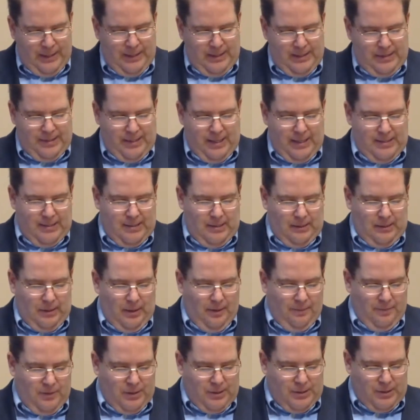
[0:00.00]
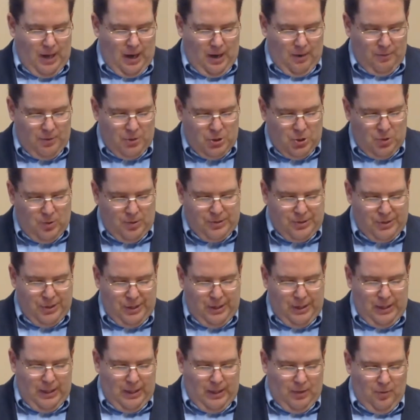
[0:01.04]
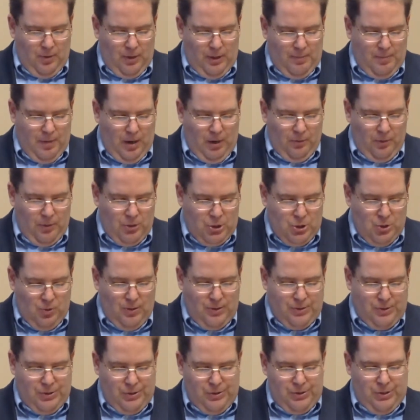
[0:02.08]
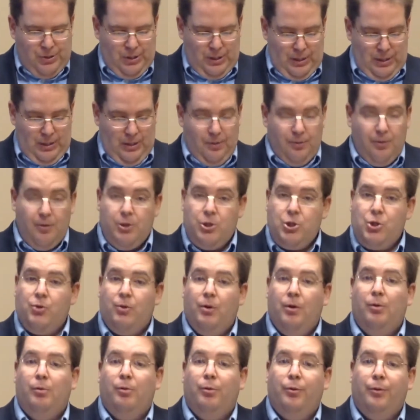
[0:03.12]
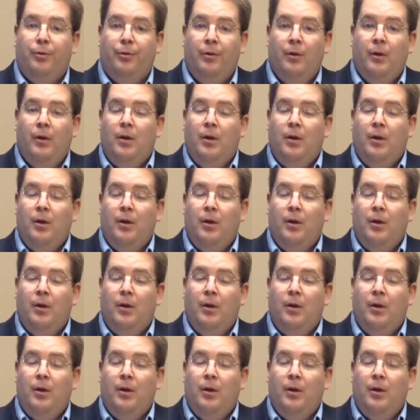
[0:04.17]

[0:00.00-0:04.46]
it says that love does not rejoice in iniquity, but rejoices in the truth.